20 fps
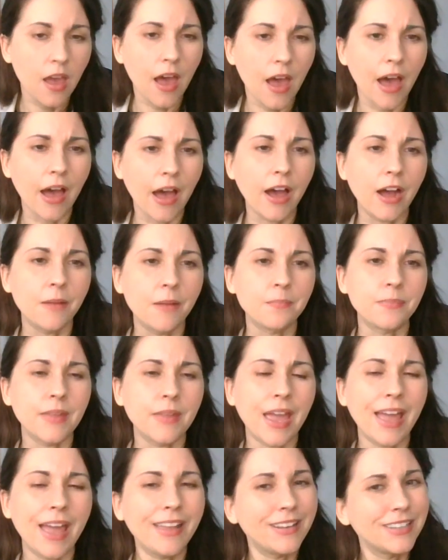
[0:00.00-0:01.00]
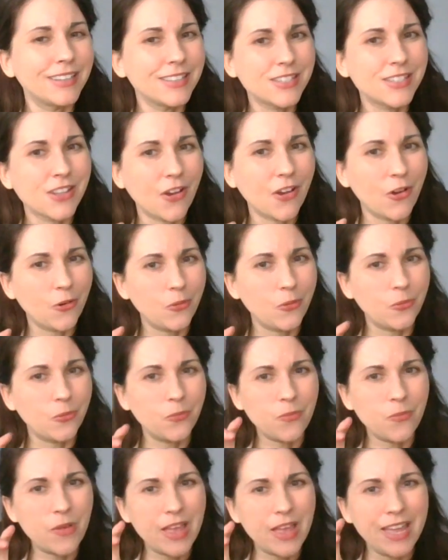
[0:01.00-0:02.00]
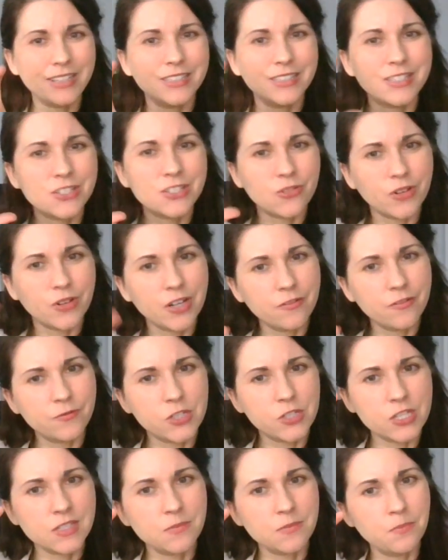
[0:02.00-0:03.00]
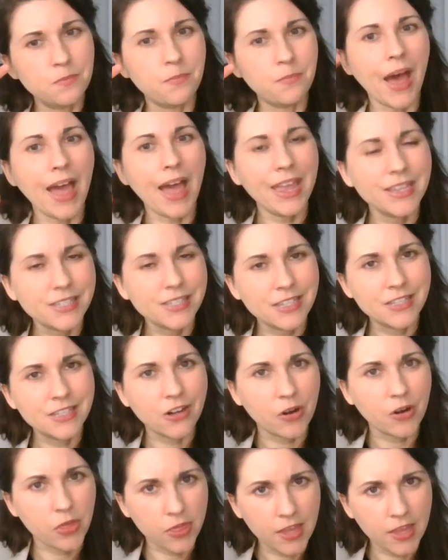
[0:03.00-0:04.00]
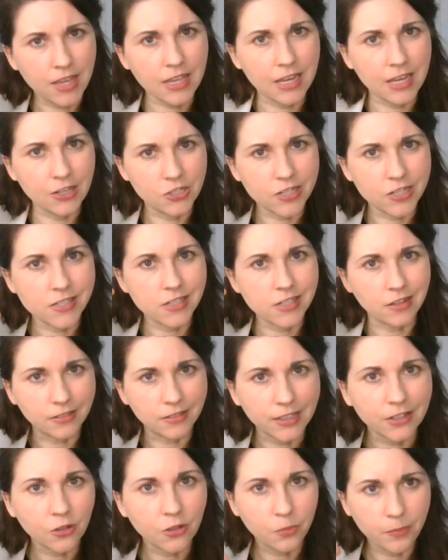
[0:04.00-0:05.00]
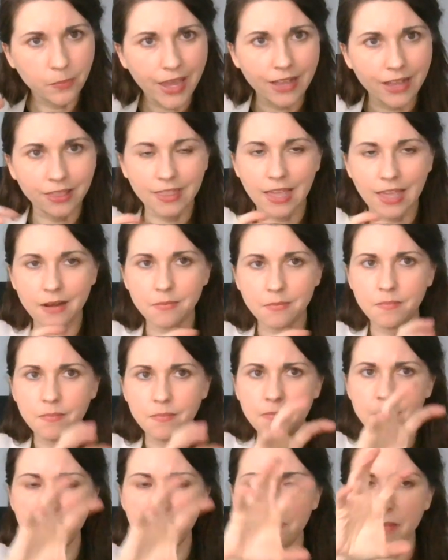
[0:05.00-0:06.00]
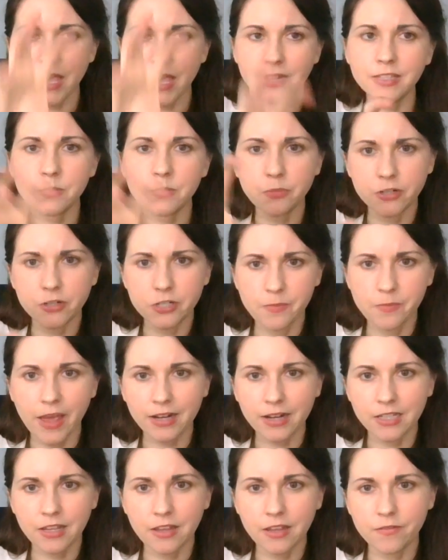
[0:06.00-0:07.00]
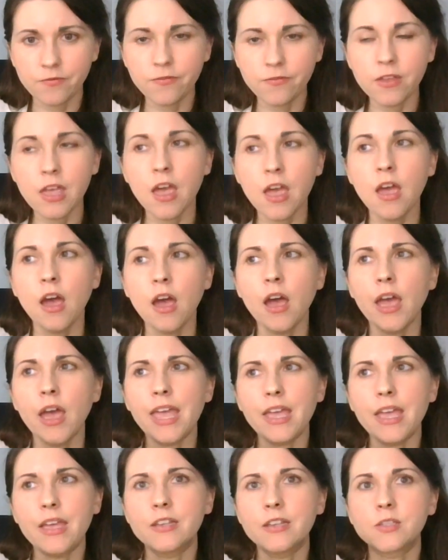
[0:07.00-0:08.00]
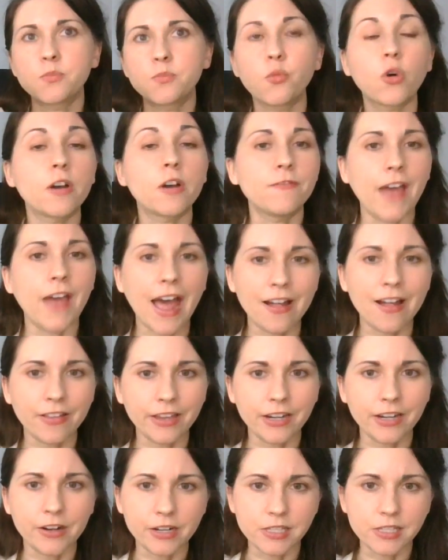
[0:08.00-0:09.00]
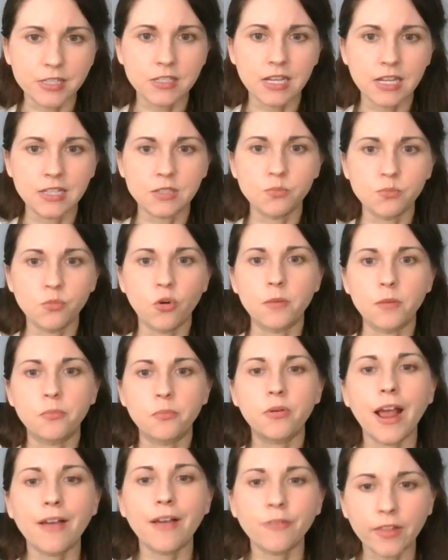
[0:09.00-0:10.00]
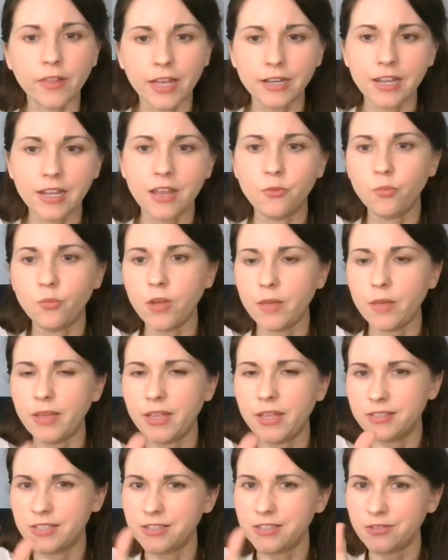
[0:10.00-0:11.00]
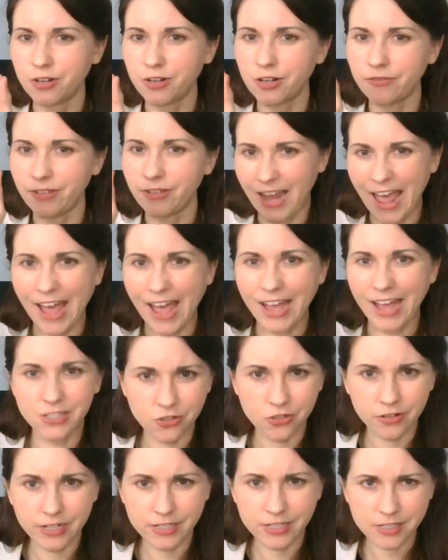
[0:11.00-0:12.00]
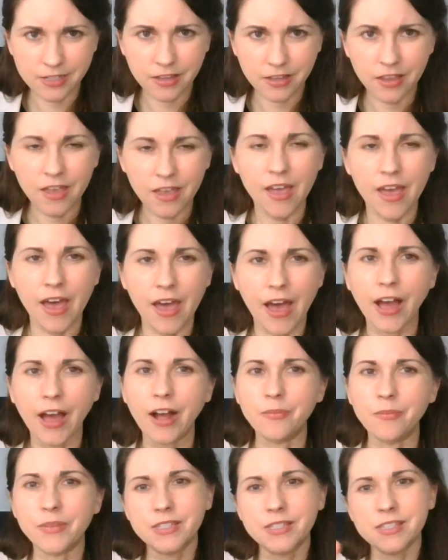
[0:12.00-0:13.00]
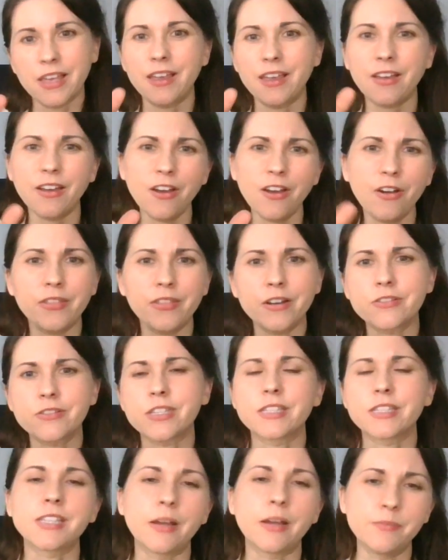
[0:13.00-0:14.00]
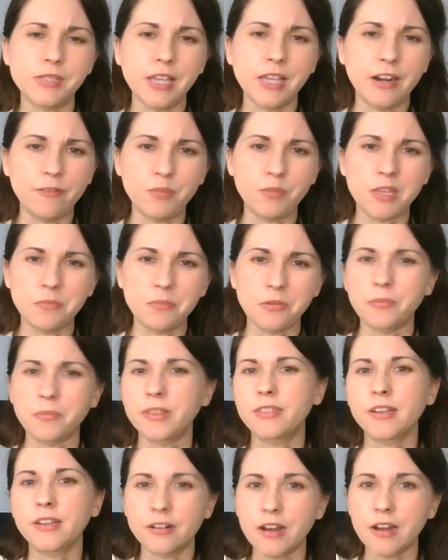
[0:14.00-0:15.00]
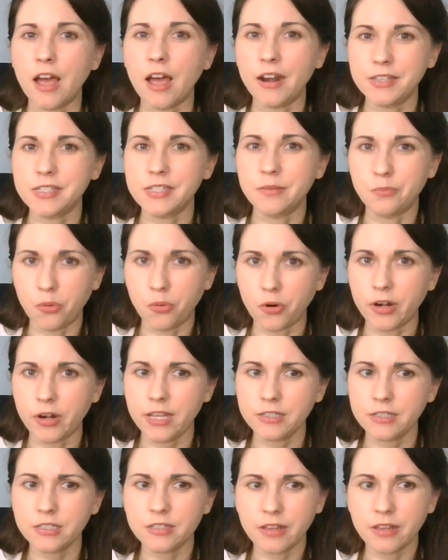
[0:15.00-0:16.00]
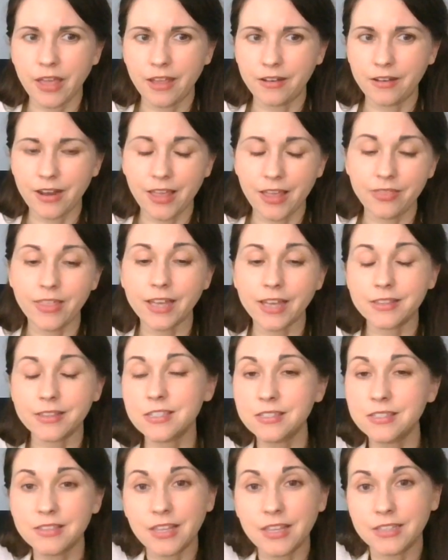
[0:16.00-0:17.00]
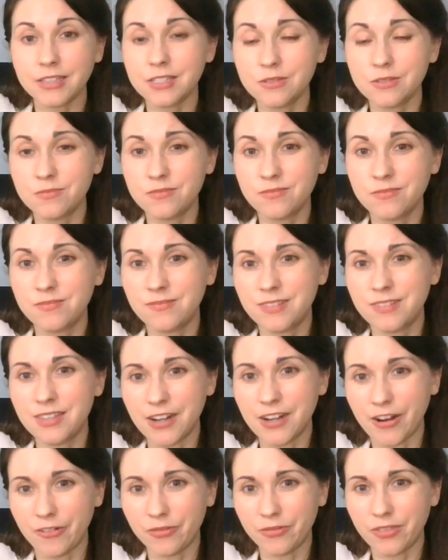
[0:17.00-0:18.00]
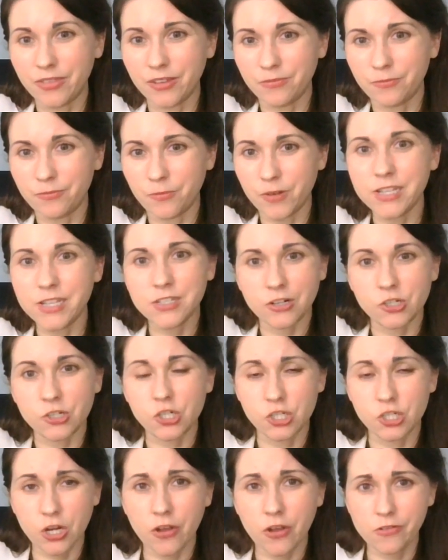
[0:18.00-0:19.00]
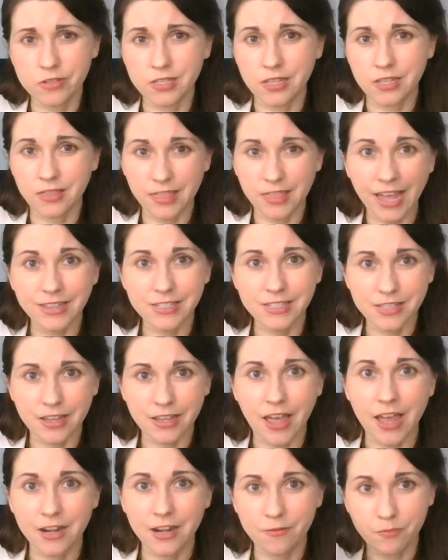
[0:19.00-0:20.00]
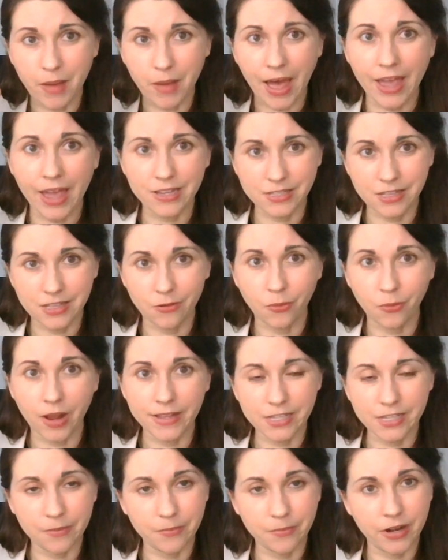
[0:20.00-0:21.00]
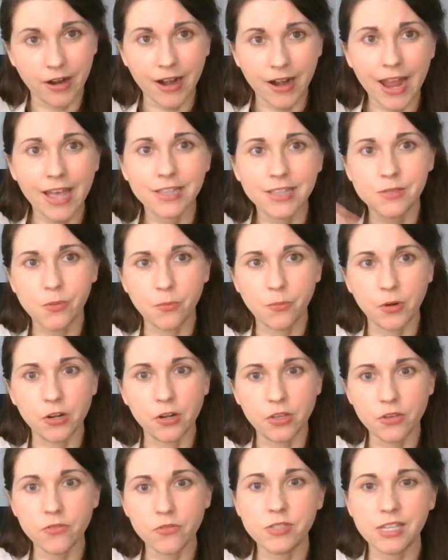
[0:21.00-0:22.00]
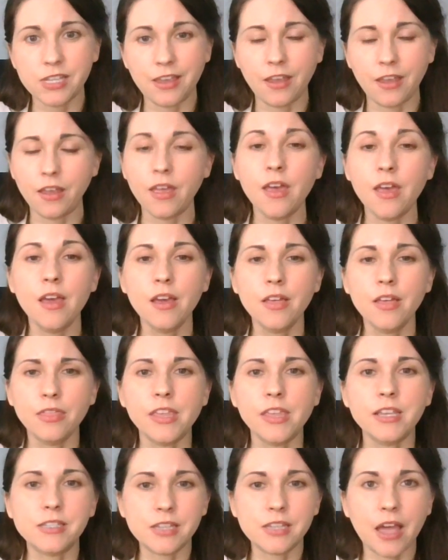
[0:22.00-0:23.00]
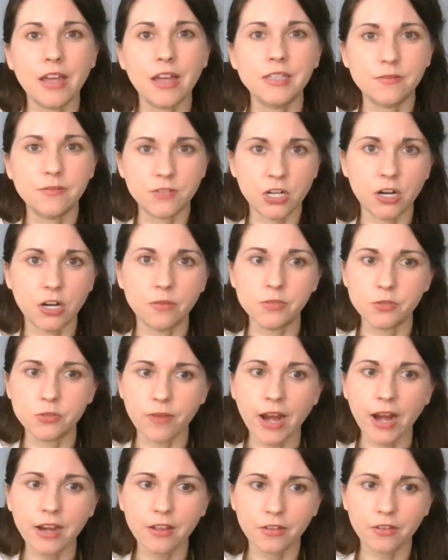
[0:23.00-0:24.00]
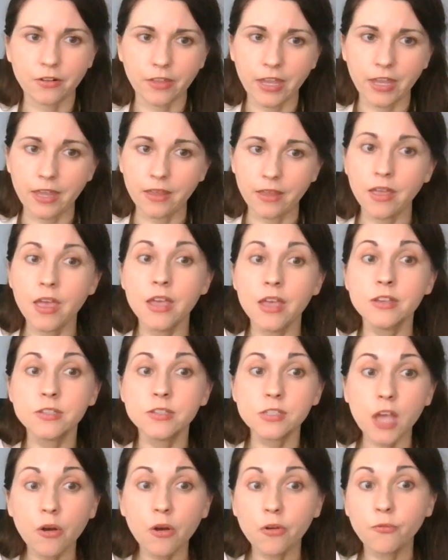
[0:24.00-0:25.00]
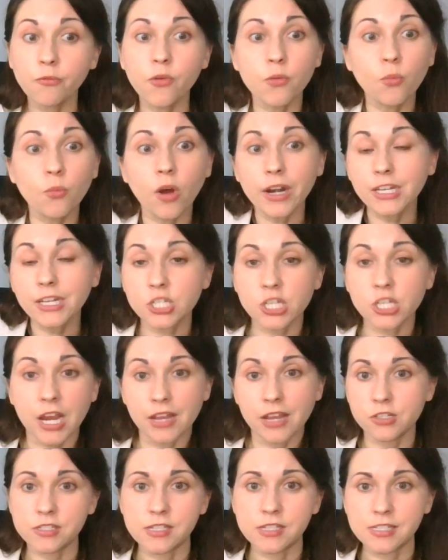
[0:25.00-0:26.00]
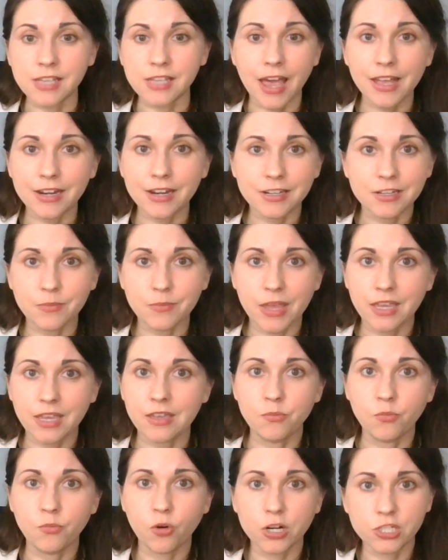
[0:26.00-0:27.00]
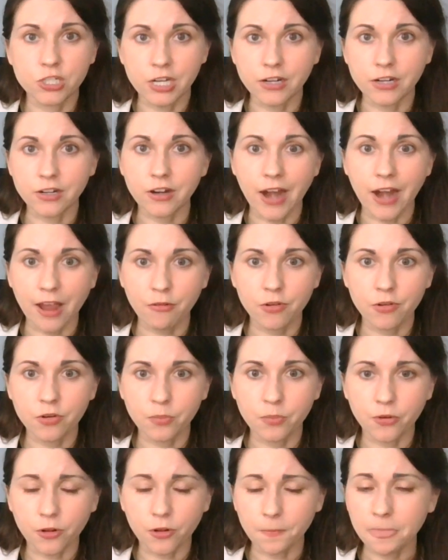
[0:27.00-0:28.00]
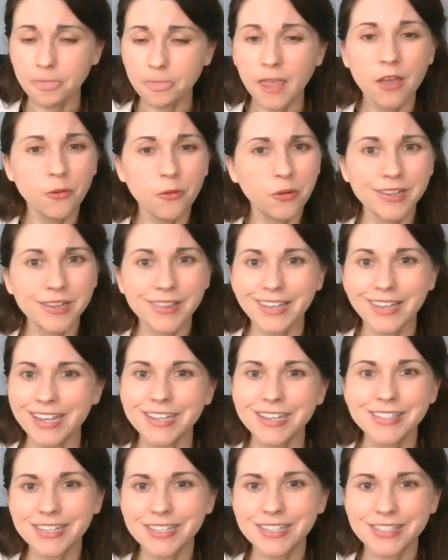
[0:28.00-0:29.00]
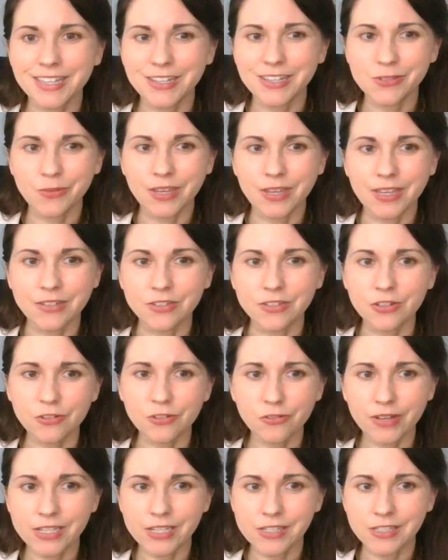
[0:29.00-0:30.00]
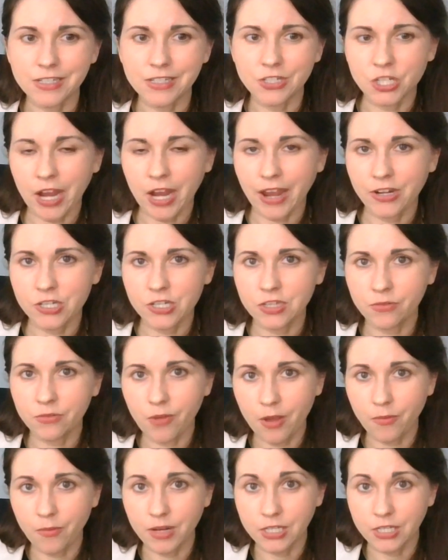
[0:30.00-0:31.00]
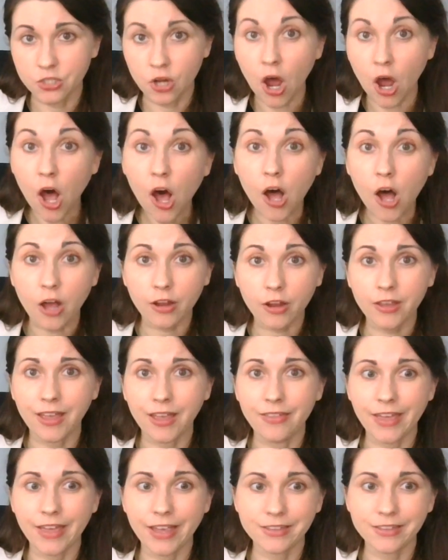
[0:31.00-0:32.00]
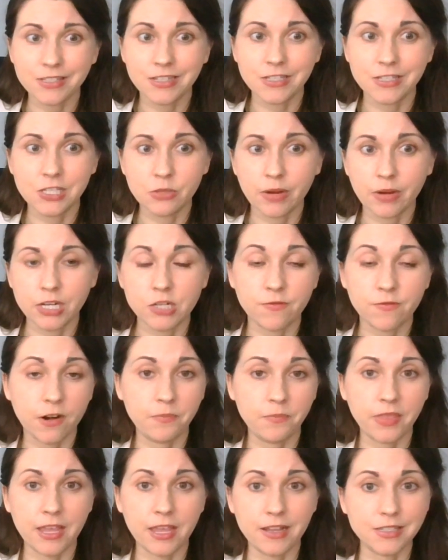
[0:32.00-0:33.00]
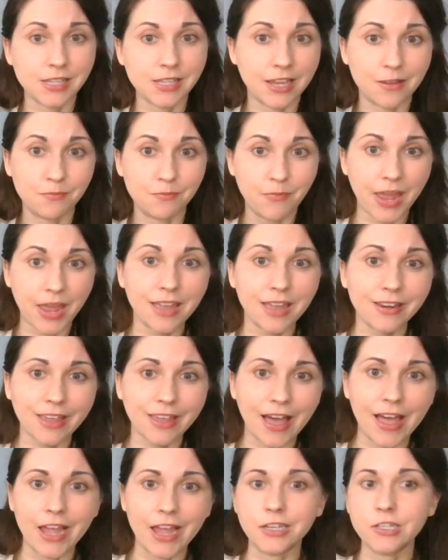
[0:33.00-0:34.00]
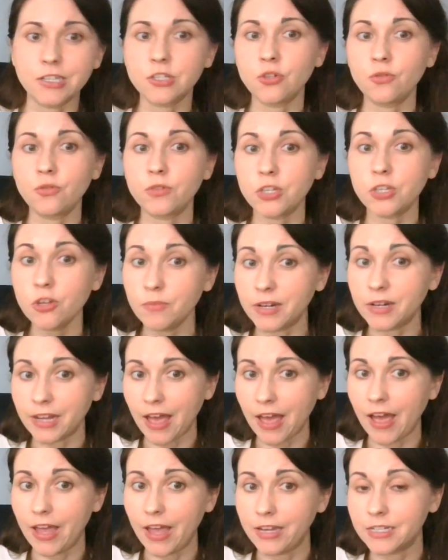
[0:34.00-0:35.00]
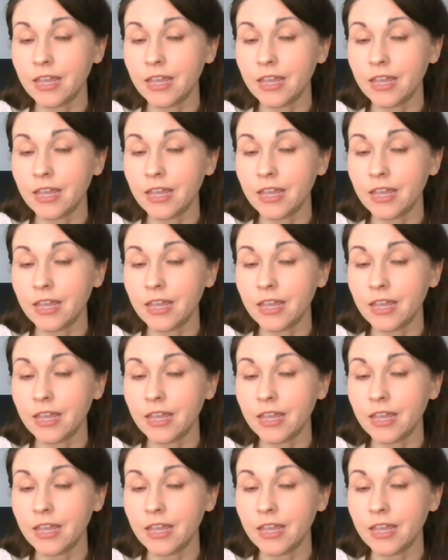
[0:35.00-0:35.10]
And so it sort of just biases our thinking just a little bit, that men's perspective is more valid, or it's more prevalent, and women is sort of an asterisk. That's like, oh, there's a subset of people, but they're not as important. And that's the research shows that that's the kind of bias that winds up in our heads when we're using these kinds of terms regularly. So if we want to change society to make it more gender equitable, one of the easiest things we can do is to change the way we talk, and that's to switch from things like mankind to humankind,